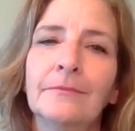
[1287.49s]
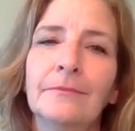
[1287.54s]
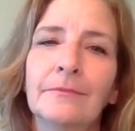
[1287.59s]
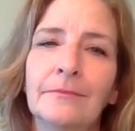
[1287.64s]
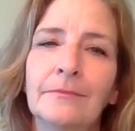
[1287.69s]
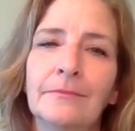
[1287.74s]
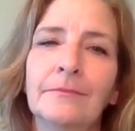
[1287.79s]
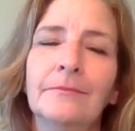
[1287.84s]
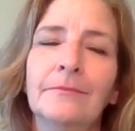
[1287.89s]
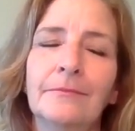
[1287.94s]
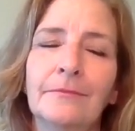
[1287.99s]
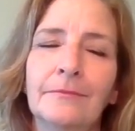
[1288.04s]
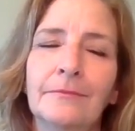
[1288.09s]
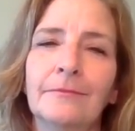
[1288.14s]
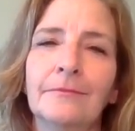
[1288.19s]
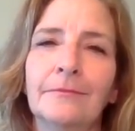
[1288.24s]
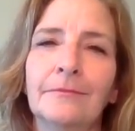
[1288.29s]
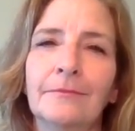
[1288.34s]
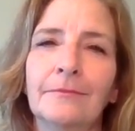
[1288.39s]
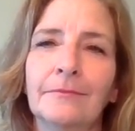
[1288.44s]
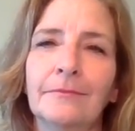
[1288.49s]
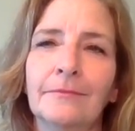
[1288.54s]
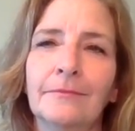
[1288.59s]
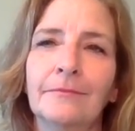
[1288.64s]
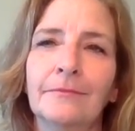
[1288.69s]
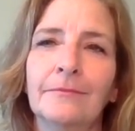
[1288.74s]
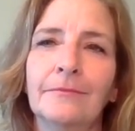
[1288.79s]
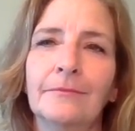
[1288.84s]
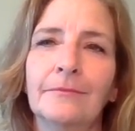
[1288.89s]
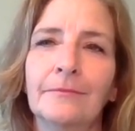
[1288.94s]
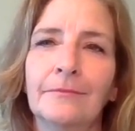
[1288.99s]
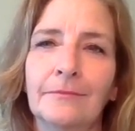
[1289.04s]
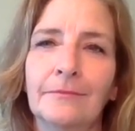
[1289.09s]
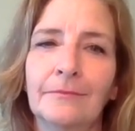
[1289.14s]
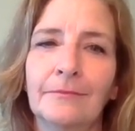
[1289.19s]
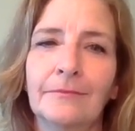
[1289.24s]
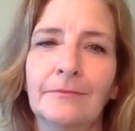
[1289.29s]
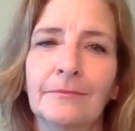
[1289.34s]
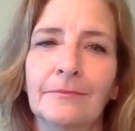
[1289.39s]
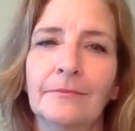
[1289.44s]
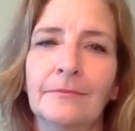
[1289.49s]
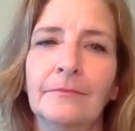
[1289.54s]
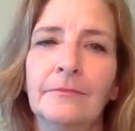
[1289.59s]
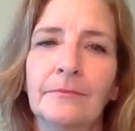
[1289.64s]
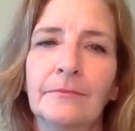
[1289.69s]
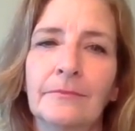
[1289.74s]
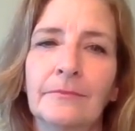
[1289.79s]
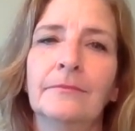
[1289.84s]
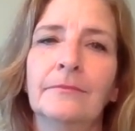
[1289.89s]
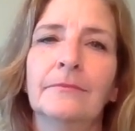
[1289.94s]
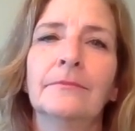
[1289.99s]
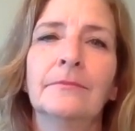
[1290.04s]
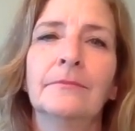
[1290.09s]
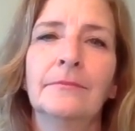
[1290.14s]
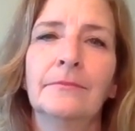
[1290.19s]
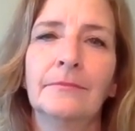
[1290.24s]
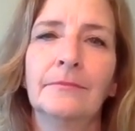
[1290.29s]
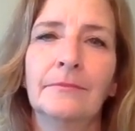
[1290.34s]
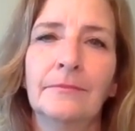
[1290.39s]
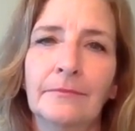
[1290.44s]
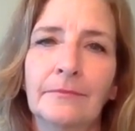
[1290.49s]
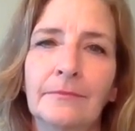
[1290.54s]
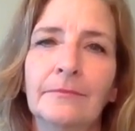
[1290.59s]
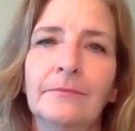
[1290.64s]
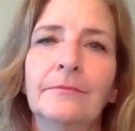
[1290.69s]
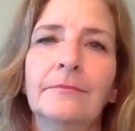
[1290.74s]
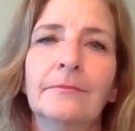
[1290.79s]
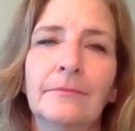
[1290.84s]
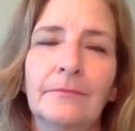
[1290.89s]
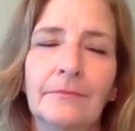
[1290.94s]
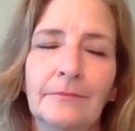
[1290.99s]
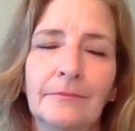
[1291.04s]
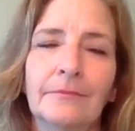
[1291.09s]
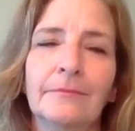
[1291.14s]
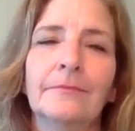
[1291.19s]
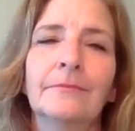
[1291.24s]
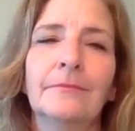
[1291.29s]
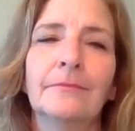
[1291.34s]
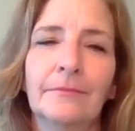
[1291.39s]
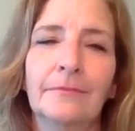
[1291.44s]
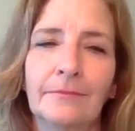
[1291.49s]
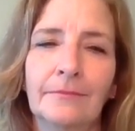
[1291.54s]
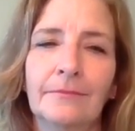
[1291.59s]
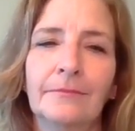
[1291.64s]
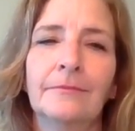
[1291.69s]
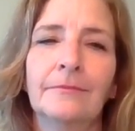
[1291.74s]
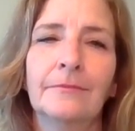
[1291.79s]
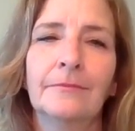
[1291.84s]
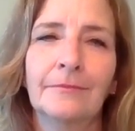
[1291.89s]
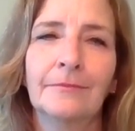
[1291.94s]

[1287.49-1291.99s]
(silent)